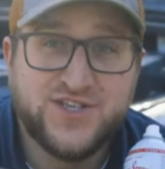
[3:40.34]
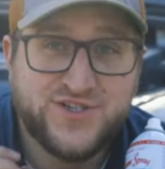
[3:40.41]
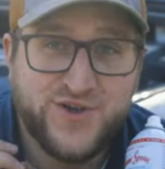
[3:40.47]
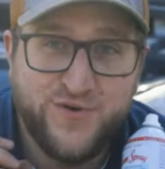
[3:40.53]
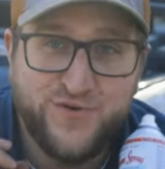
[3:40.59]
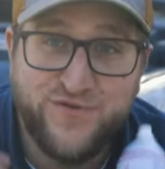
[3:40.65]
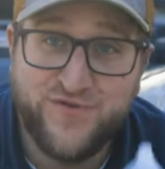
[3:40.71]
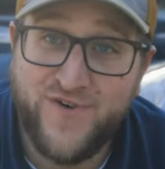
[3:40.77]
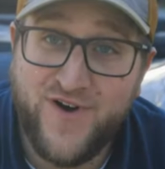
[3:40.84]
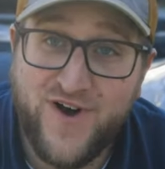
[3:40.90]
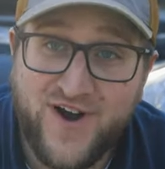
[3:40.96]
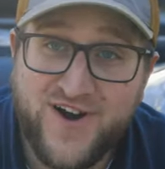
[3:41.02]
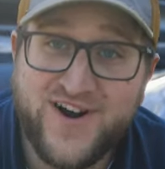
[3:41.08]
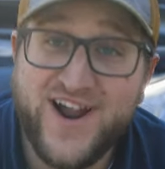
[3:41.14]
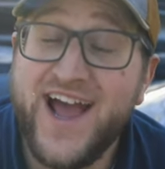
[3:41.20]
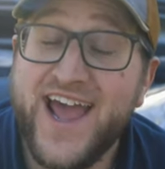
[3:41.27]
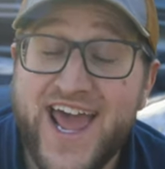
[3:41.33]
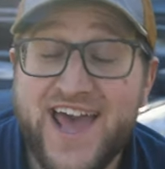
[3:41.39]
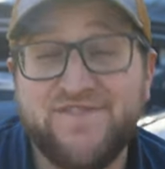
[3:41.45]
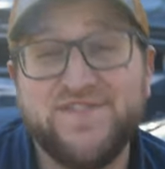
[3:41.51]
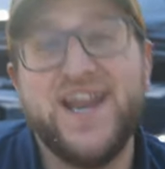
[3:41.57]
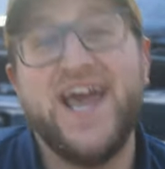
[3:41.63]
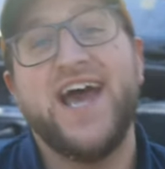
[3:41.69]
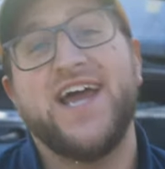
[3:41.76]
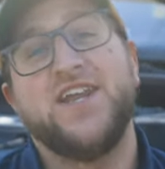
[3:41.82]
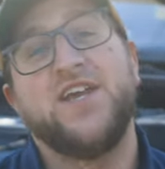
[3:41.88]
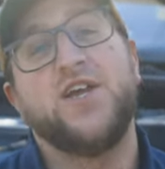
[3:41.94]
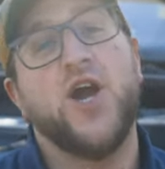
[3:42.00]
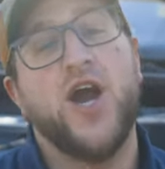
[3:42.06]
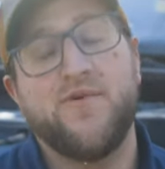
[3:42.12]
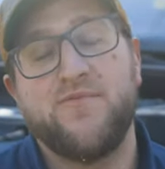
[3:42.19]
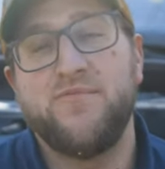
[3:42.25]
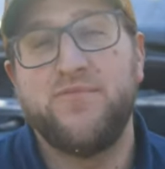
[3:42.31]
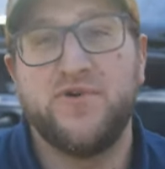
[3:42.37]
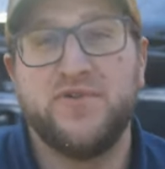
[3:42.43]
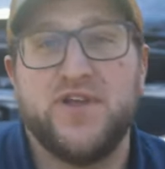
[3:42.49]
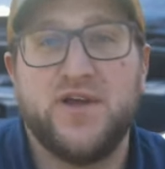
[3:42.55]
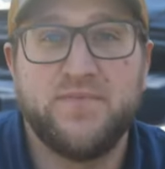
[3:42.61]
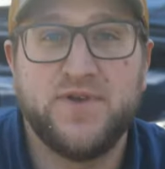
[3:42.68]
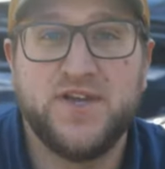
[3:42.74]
So far, I haven't had any carbon buildup